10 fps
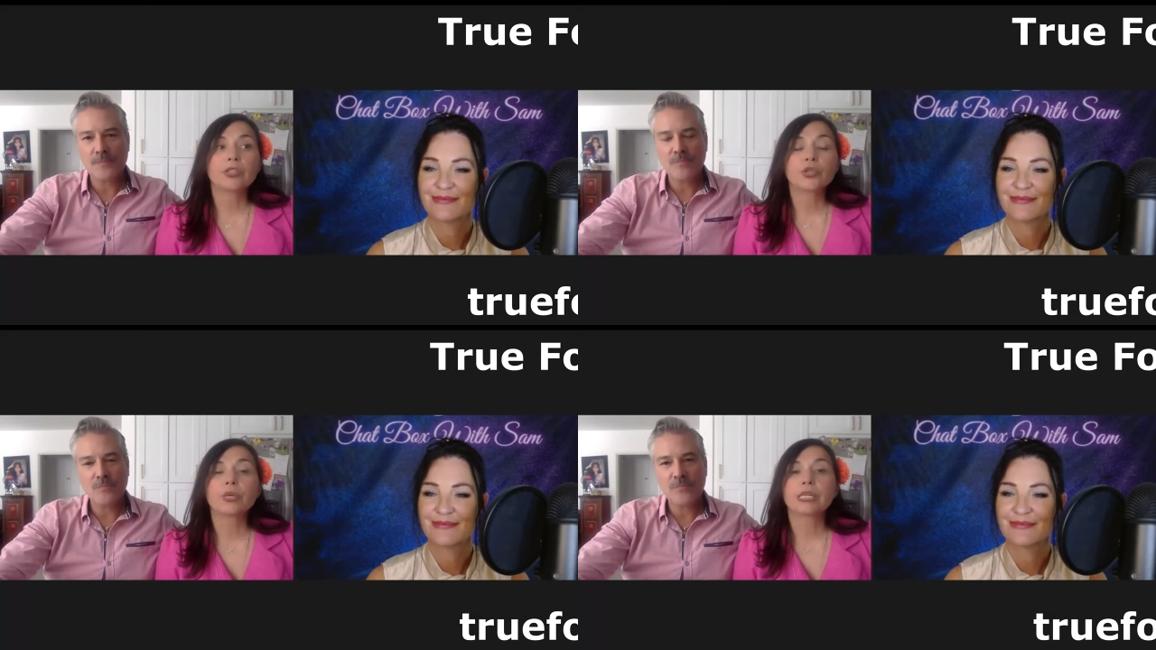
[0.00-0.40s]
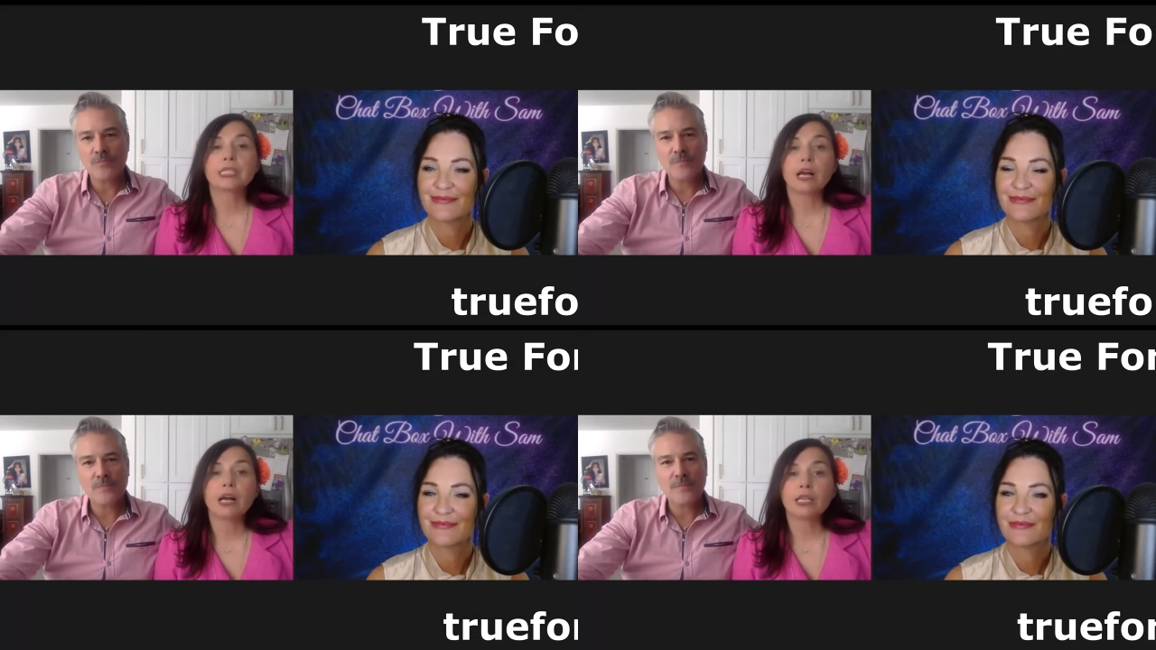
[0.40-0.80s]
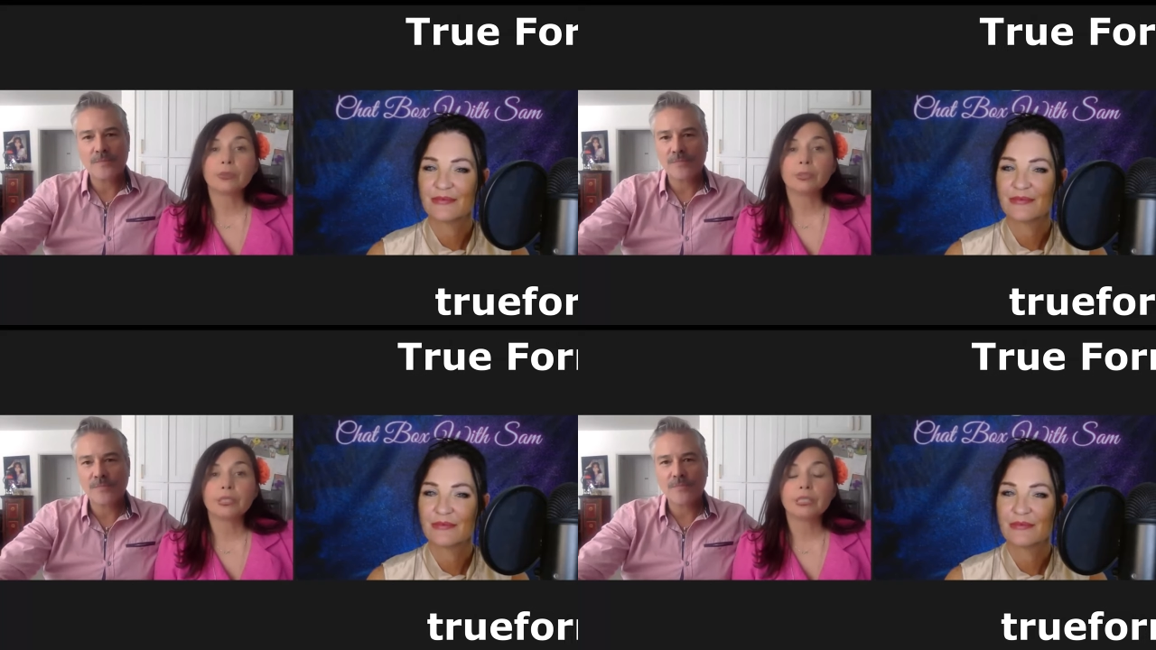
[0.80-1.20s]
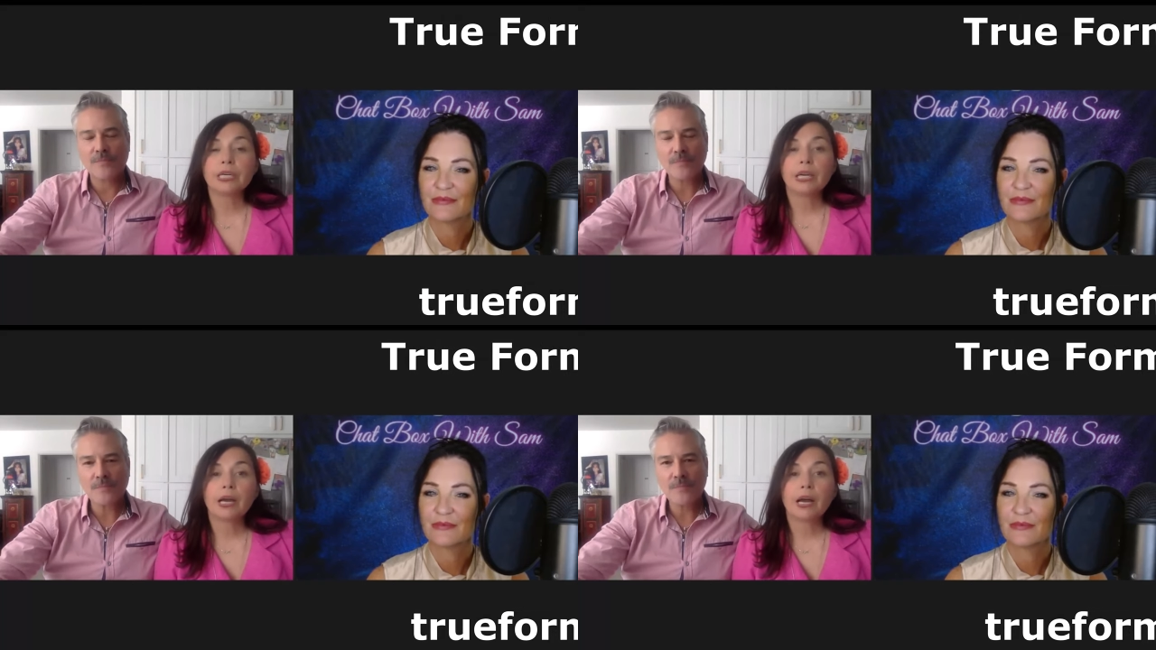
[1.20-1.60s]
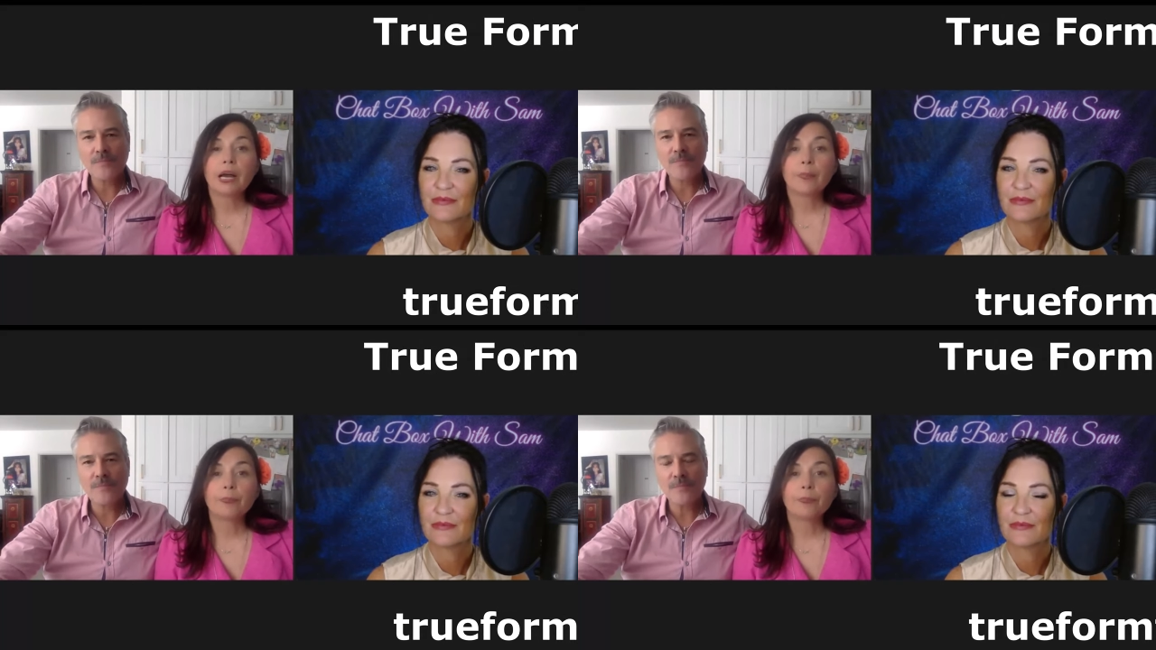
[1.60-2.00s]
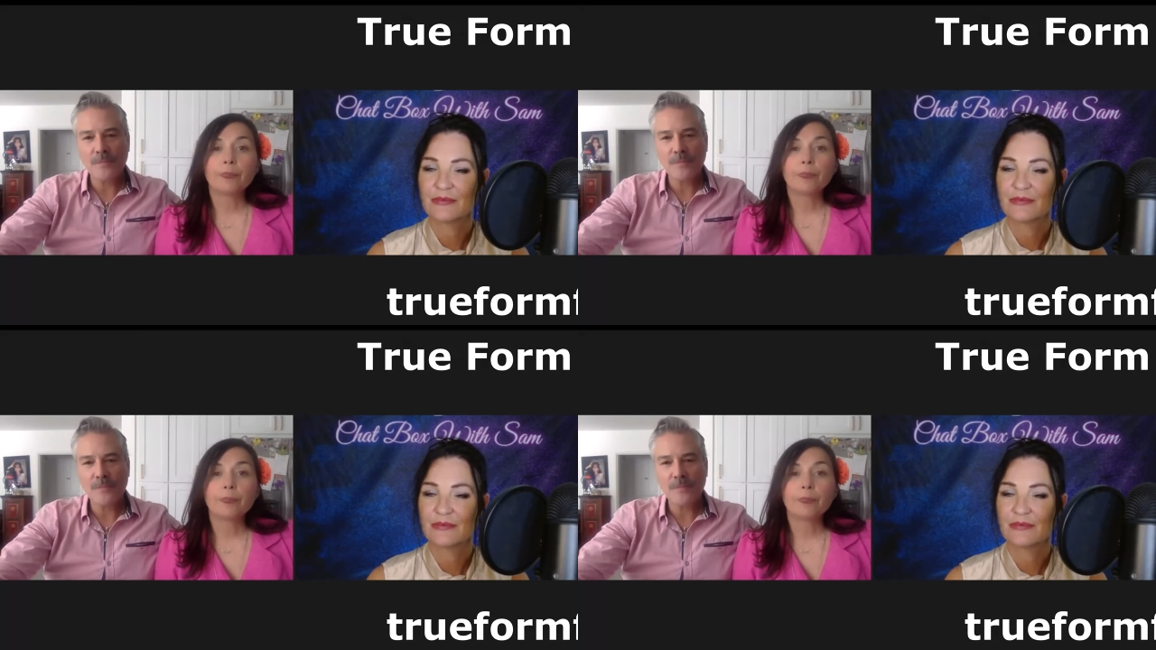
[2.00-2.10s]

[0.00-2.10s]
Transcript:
Speaker 1: Shortcut to Hollywood um,